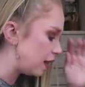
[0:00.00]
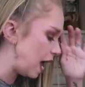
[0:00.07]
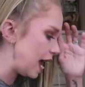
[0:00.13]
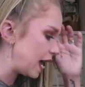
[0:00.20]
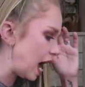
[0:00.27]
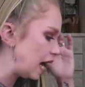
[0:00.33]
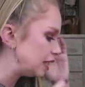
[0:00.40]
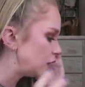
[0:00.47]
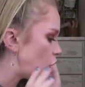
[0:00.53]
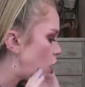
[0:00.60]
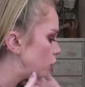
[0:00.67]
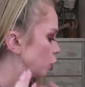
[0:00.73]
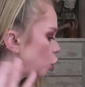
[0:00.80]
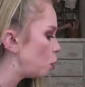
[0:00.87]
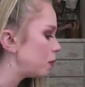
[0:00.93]
Like, I
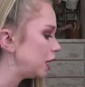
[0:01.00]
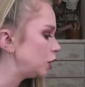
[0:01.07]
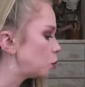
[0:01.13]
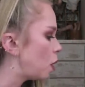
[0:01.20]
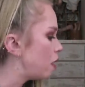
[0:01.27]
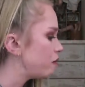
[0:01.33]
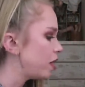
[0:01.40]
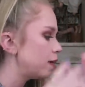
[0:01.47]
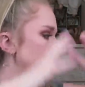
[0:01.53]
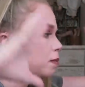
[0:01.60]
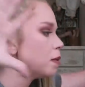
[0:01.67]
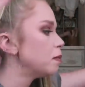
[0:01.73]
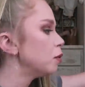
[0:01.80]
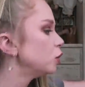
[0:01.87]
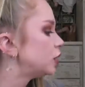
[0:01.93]
saw so many Swamp Family
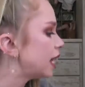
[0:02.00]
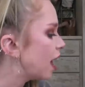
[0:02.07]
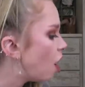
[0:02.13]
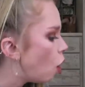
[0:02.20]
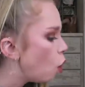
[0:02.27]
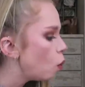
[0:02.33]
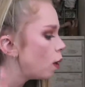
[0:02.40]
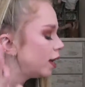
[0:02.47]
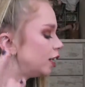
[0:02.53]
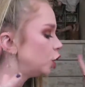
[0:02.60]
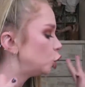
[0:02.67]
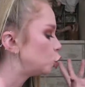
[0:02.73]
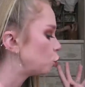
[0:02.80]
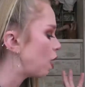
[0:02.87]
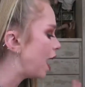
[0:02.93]
members, they all wanted
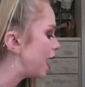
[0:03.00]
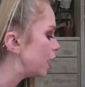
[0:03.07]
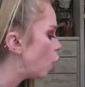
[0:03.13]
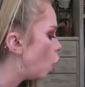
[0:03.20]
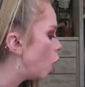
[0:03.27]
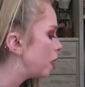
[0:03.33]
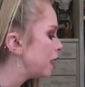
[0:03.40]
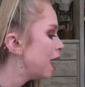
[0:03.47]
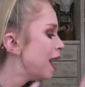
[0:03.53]
to try it on.